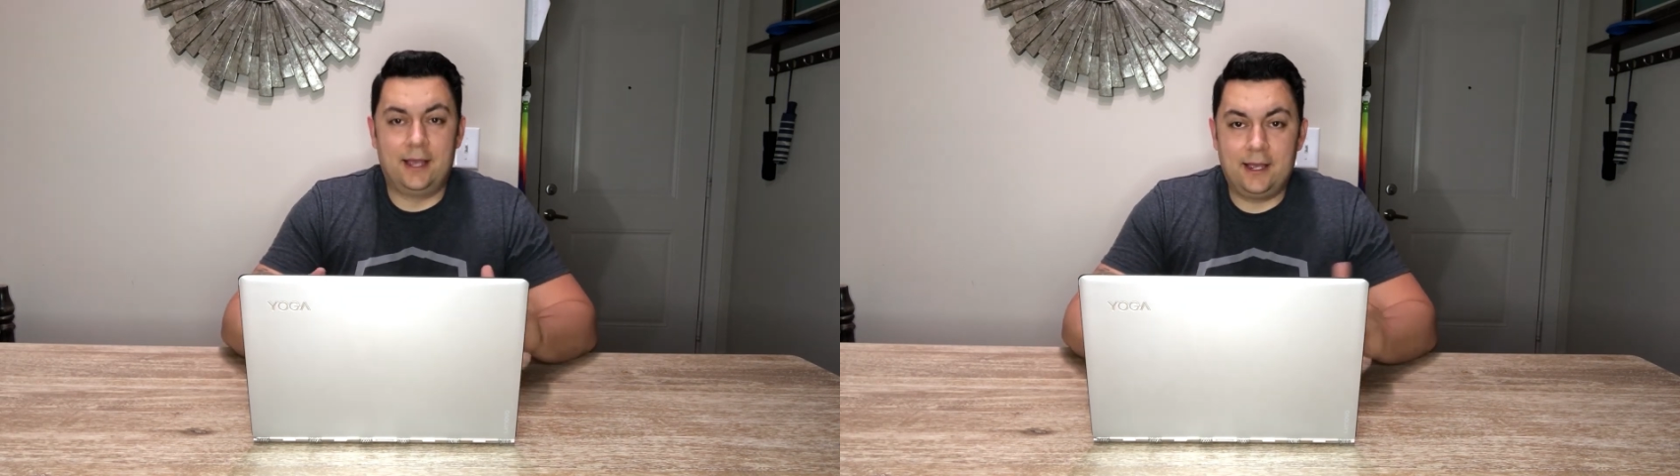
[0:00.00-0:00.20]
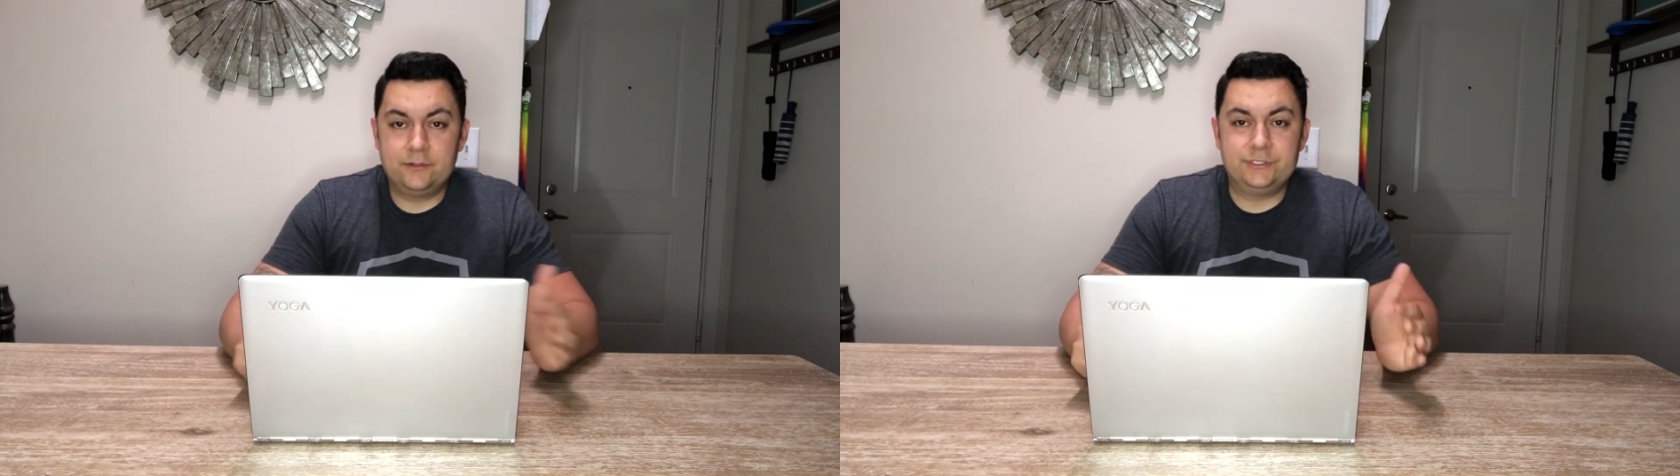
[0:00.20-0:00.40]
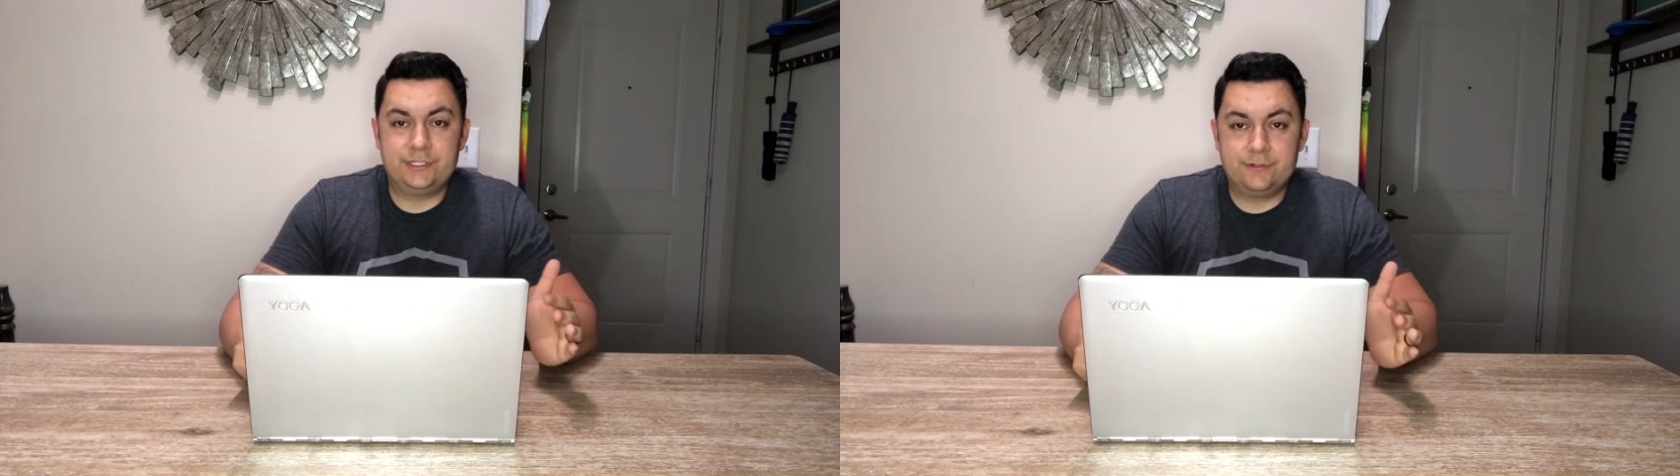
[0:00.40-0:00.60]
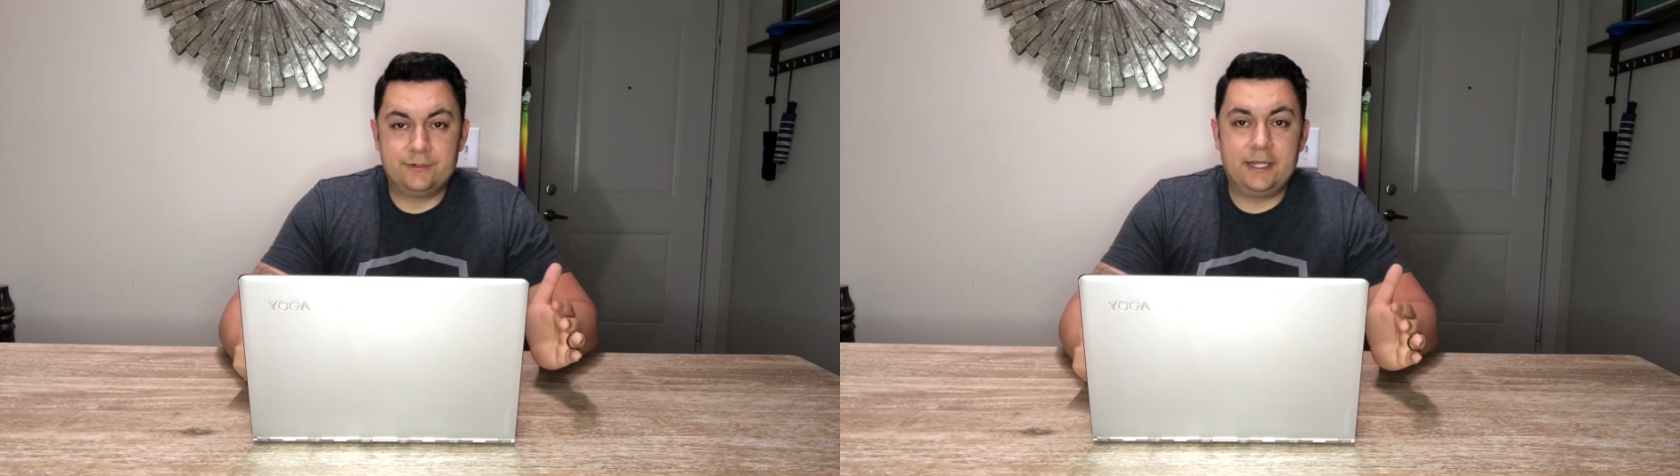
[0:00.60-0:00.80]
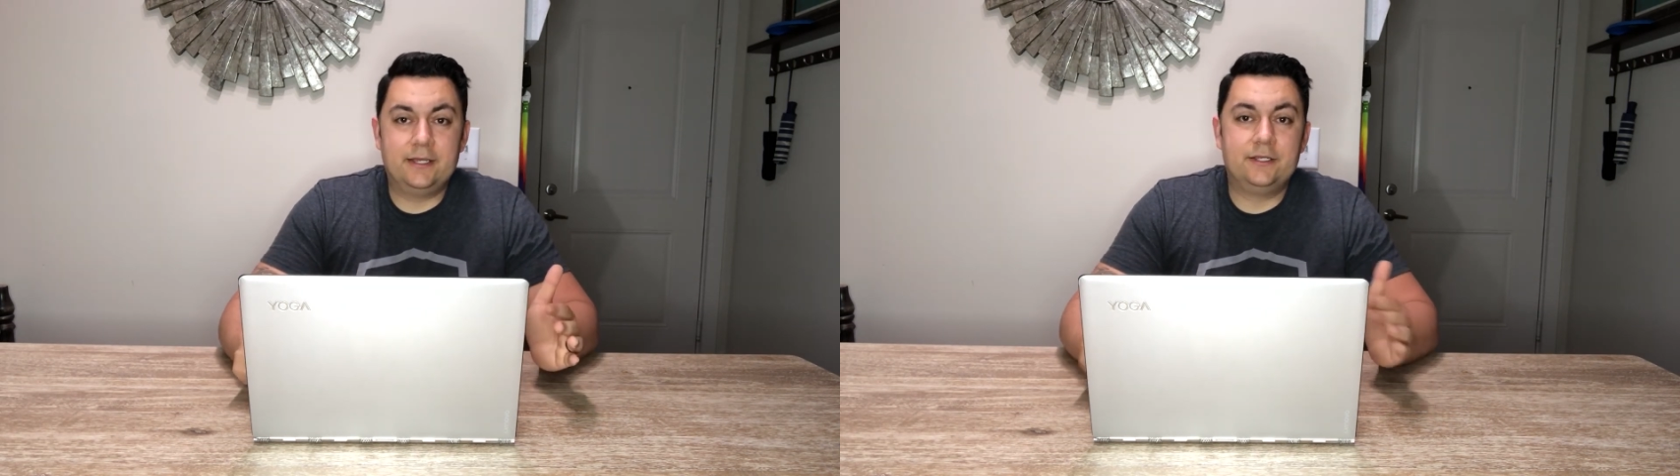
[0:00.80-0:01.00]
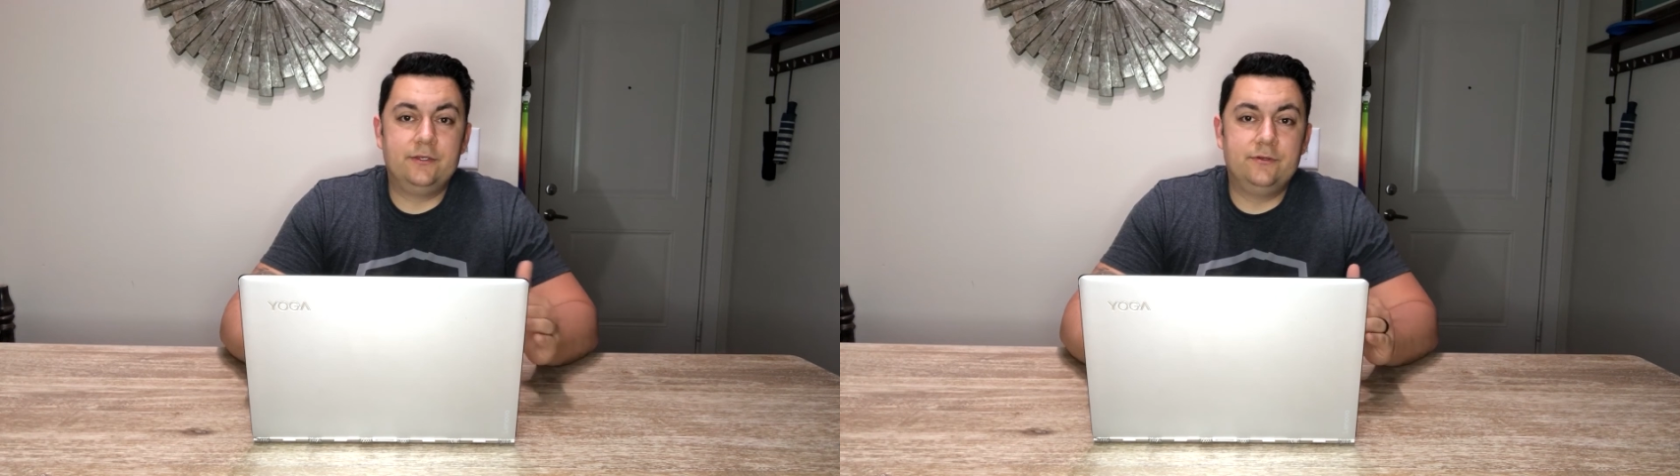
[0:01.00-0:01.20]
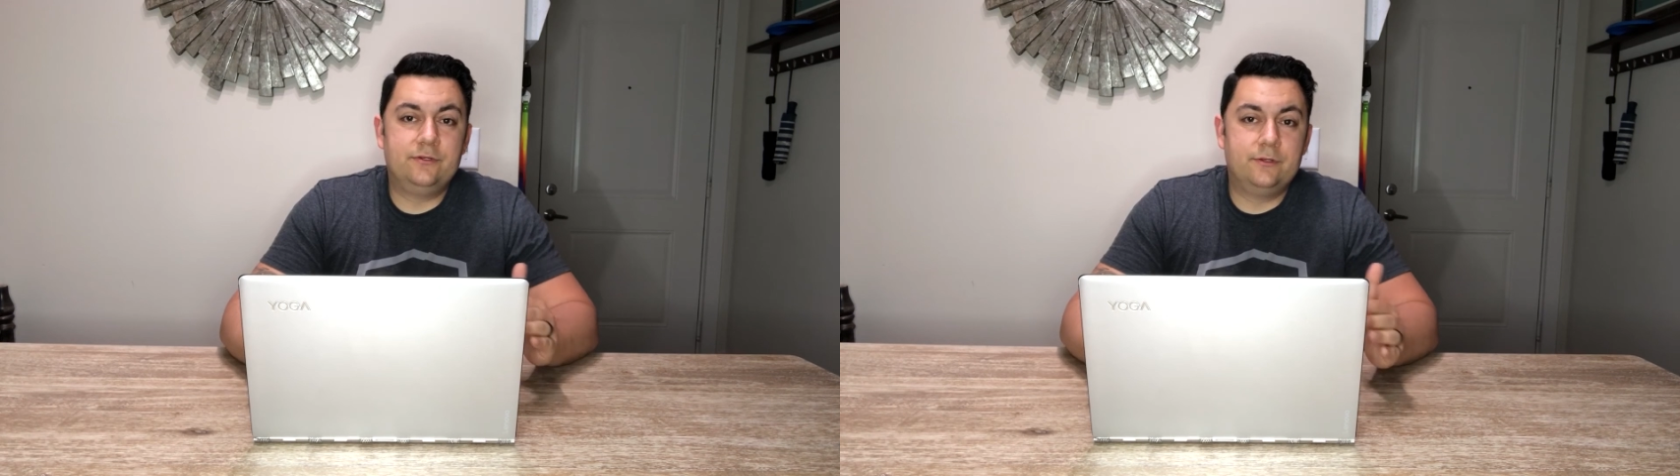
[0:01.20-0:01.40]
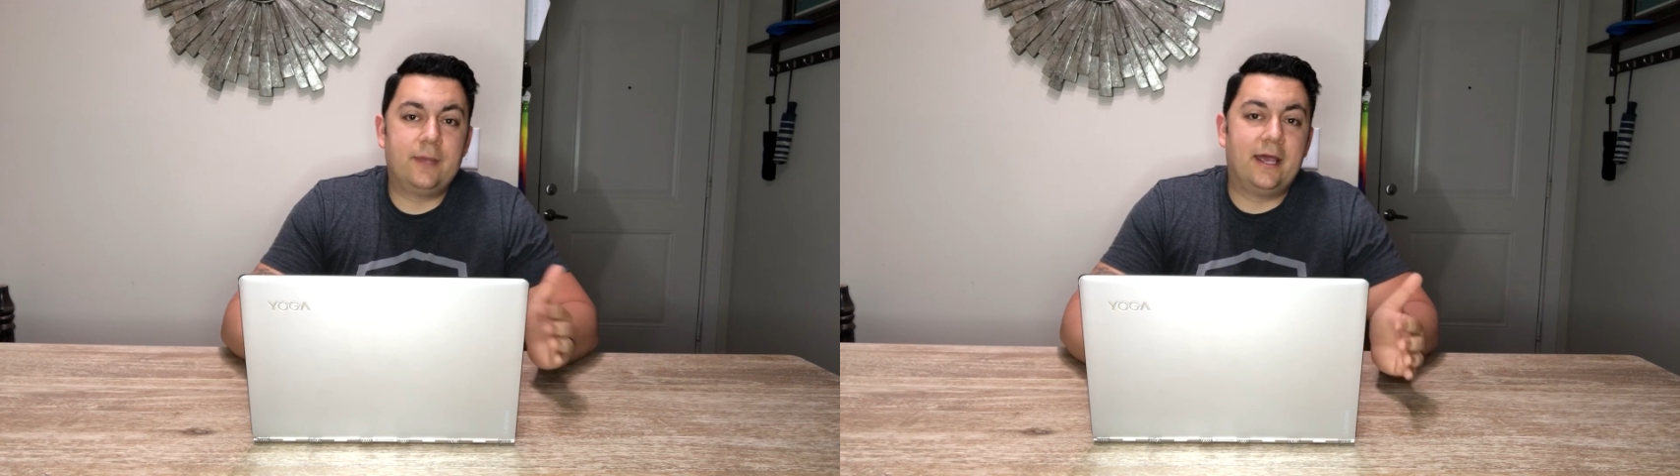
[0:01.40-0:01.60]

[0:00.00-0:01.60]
how to create a YouTube